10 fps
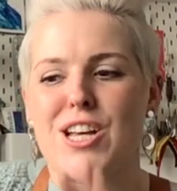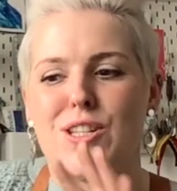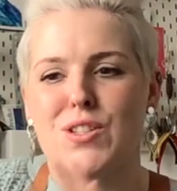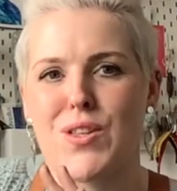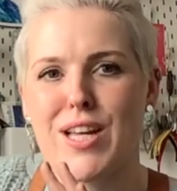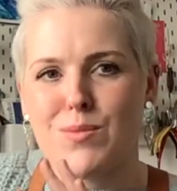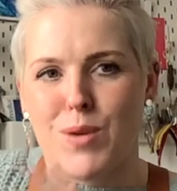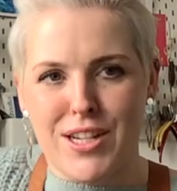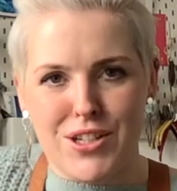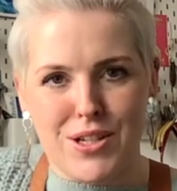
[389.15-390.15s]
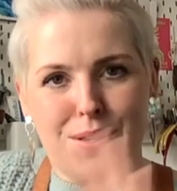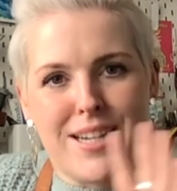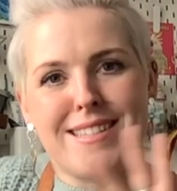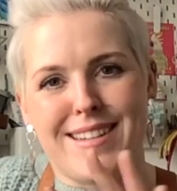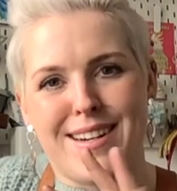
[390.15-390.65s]
So that's what I do. I
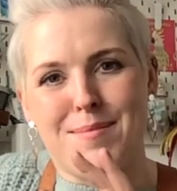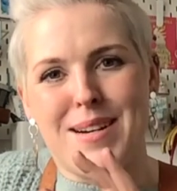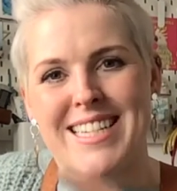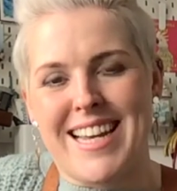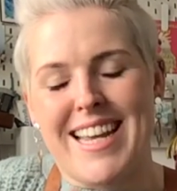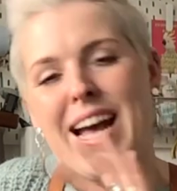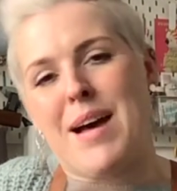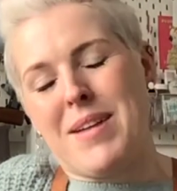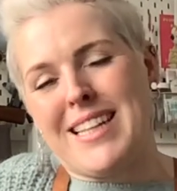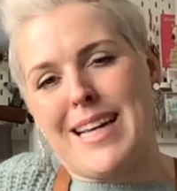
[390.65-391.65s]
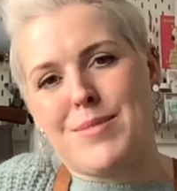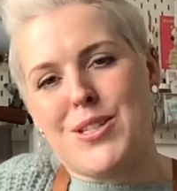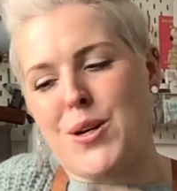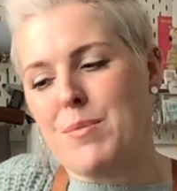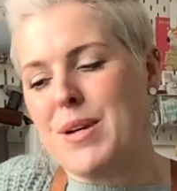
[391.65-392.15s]
start my day at my
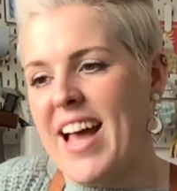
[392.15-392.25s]
laptop,